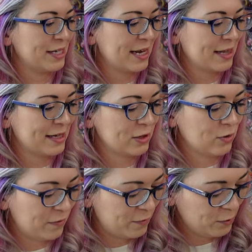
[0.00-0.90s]
I take this
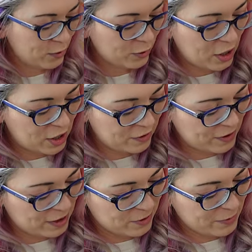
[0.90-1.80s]
whole fuku off
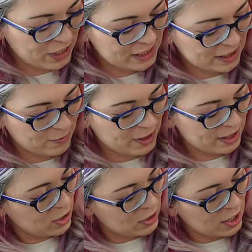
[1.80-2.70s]
and replace it
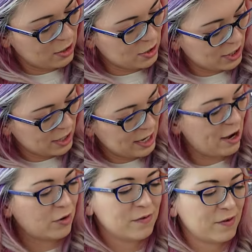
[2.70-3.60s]
with her other
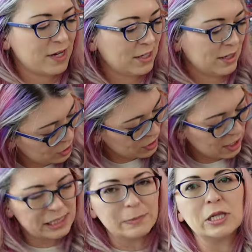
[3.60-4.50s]
outfit. She's
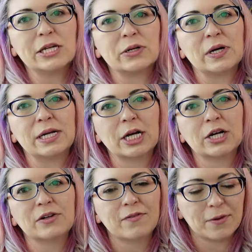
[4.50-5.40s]
got some glitter on
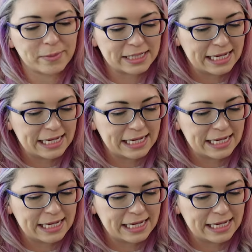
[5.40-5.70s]
her from my